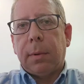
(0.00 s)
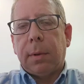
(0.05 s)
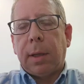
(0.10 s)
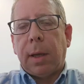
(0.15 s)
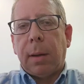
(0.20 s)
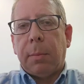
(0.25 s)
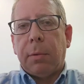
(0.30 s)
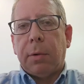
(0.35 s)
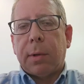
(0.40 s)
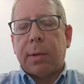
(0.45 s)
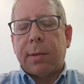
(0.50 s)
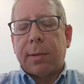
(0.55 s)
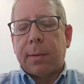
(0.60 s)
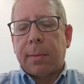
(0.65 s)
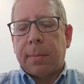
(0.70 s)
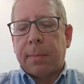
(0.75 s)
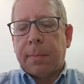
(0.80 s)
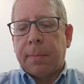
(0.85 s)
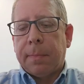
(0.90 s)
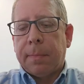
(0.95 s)
the Emirates
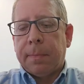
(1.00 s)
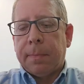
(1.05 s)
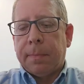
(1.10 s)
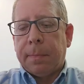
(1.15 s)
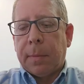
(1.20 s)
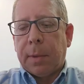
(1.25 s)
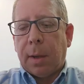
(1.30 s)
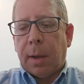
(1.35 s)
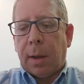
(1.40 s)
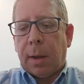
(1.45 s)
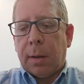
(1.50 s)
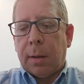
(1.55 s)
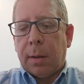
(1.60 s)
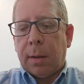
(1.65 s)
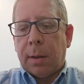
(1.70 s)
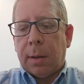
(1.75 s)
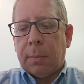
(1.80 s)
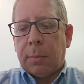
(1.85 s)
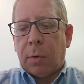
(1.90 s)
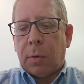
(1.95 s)

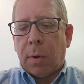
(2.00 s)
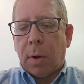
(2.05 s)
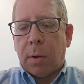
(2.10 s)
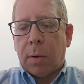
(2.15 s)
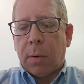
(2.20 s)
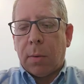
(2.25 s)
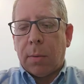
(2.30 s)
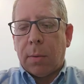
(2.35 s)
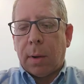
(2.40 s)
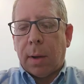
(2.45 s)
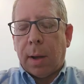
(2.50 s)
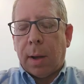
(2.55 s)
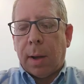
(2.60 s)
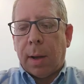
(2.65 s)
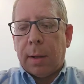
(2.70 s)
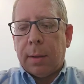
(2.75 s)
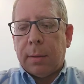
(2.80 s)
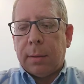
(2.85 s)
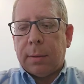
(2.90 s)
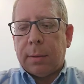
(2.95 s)
and Morocco.
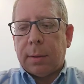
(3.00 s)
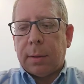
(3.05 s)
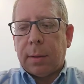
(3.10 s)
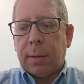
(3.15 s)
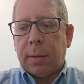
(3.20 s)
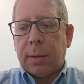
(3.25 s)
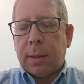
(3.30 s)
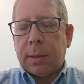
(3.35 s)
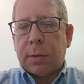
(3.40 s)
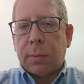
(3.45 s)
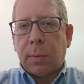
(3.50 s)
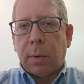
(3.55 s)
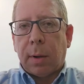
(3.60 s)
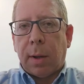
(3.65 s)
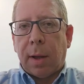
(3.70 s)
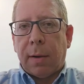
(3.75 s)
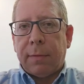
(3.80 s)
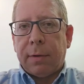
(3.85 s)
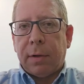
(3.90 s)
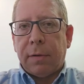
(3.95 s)
And this will
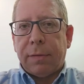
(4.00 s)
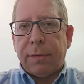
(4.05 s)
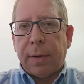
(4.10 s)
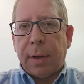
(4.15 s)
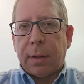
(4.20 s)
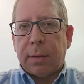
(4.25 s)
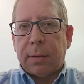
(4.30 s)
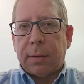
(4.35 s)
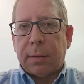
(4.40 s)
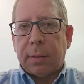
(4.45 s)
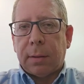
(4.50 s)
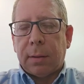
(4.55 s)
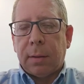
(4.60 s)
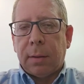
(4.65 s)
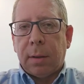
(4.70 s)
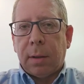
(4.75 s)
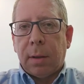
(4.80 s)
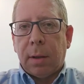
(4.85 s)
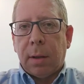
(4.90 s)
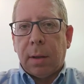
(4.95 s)
have an effect
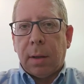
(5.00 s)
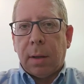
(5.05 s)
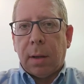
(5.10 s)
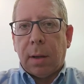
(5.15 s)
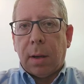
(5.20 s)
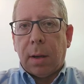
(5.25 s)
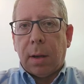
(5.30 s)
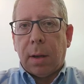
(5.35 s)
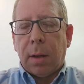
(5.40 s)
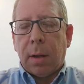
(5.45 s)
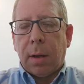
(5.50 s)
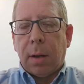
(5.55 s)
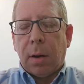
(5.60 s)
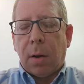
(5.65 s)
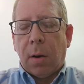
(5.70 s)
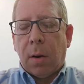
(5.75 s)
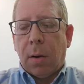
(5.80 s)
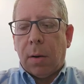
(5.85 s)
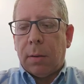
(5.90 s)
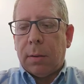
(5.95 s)

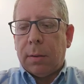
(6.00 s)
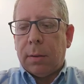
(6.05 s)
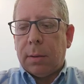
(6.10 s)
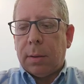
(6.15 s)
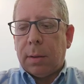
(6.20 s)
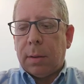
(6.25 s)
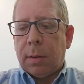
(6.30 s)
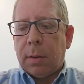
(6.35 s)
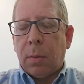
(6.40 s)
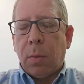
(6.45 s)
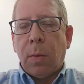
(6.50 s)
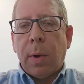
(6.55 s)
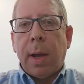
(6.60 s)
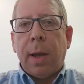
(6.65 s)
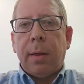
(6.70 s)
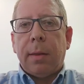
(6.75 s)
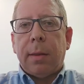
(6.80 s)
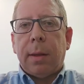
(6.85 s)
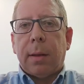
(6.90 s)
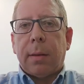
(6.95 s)
on the
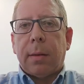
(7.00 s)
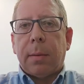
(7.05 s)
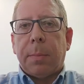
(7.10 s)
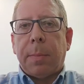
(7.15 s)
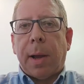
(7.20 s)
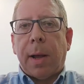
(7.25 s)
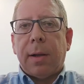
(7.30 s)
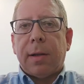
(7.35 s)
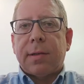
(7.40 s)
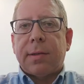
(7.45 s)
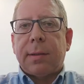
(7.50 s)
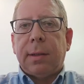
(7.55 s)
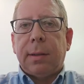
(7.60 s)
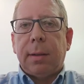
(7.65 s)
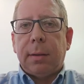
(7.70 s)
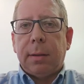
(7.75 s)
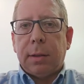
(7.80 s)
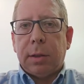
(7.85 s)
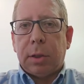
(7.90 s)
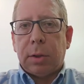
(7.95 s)
way that the
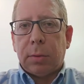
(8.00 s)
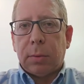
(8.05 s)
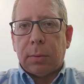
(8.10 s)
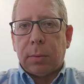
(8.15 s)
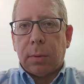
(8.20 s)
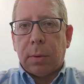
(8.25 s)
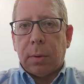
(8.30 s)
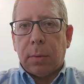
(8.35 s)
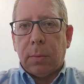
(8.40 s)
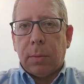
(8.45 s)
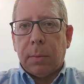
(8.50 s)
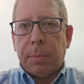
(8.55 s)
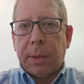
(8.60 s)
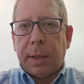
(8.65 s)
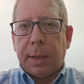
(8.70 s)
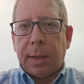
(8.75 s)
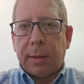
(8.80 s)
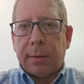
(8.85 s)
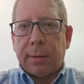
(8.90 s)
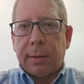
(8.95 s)
Palestinian issue will
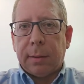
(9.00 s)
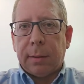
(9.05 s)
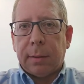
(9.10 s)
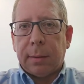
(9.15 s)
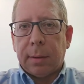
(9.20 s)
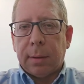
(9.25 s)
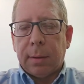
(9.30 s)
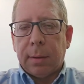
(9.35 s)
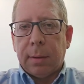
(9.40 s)
be getting